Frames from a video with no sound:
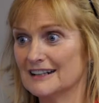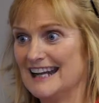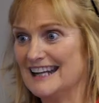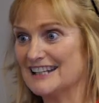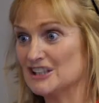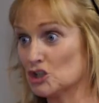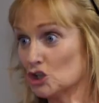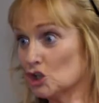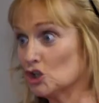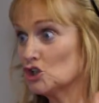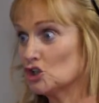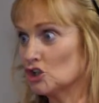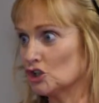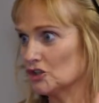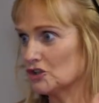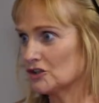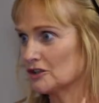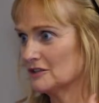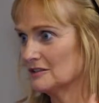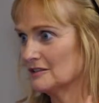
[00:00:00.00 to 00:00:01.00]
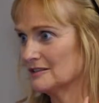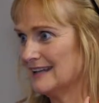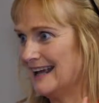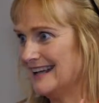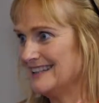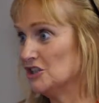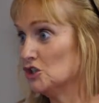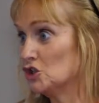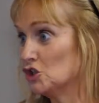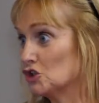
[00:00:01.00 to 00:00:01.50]
It's just us. It
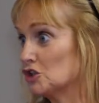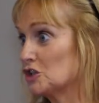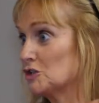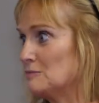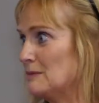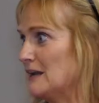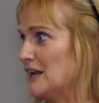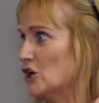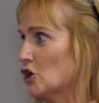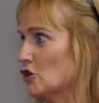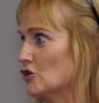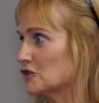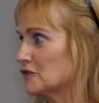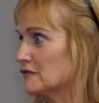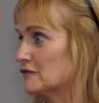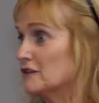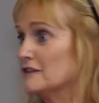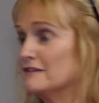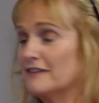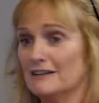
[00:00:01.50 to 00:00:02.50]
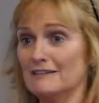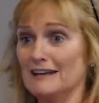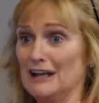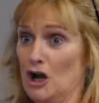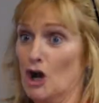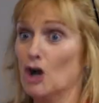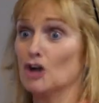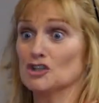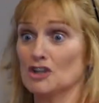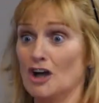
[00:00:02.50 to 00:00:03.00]
hasn't just been us for a very
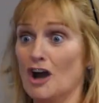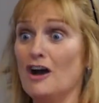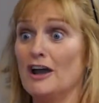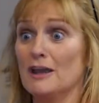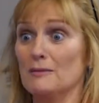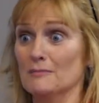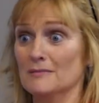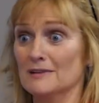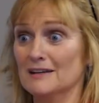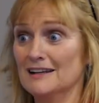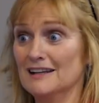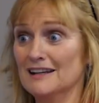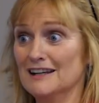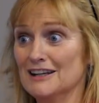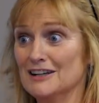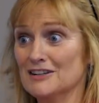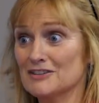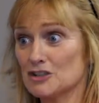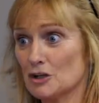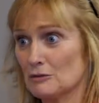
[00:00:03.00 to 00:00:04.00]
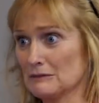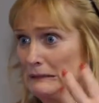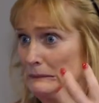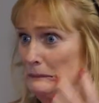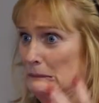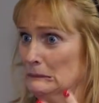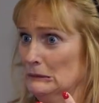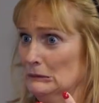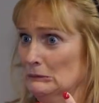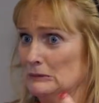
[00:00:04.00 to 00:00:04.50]
long time. So it's,
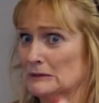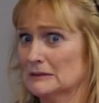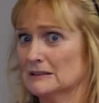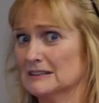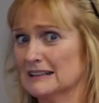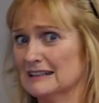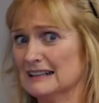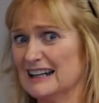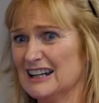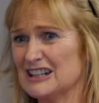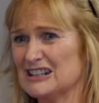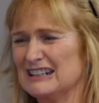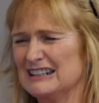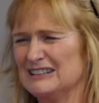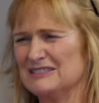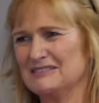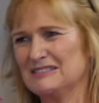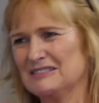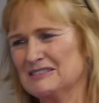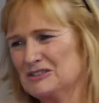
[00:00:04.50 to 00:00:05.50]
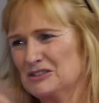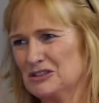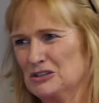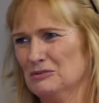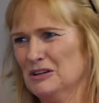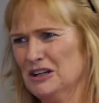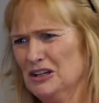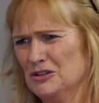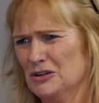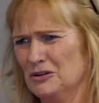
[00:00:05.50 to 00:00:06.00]
actually,
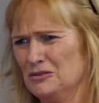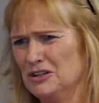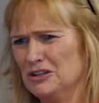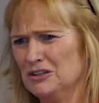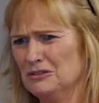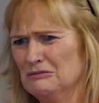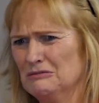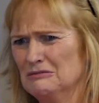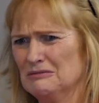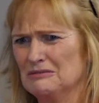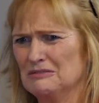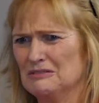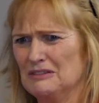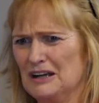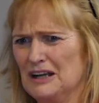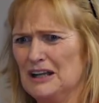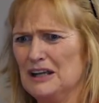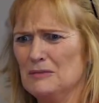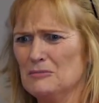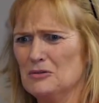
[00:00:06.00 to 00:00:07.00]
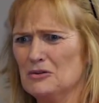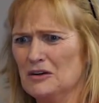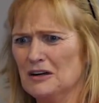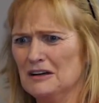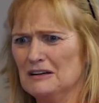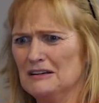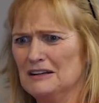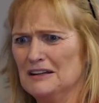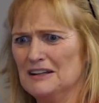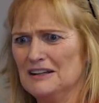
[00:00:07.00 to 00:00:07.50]
do I know you anymore?